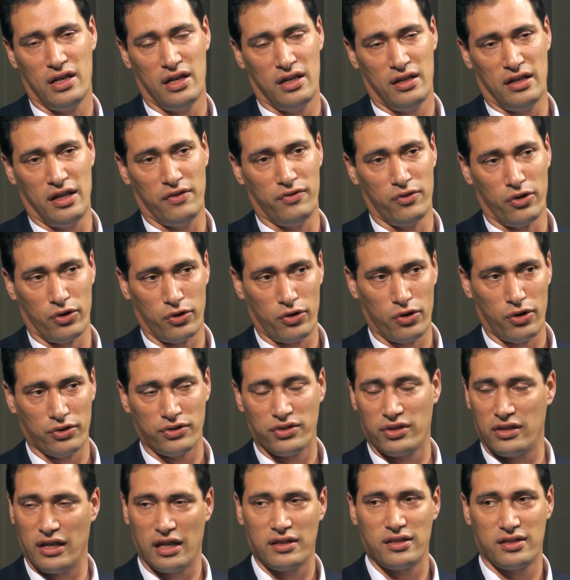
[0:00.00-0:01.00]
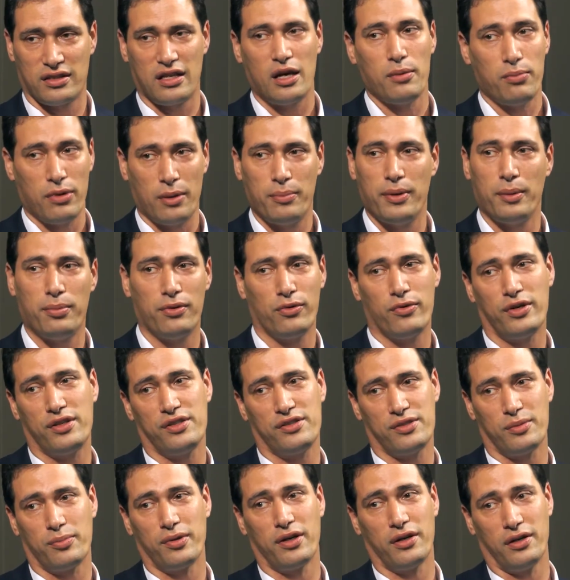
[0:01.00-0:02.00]
they've not got to that step where people are ready
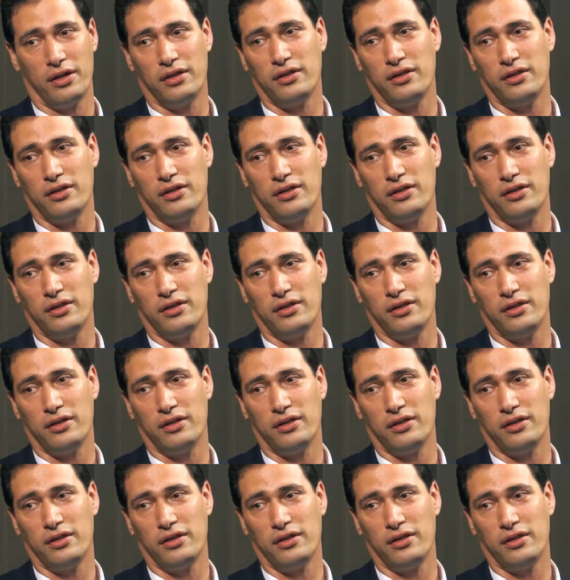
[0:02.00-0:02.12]
to buy.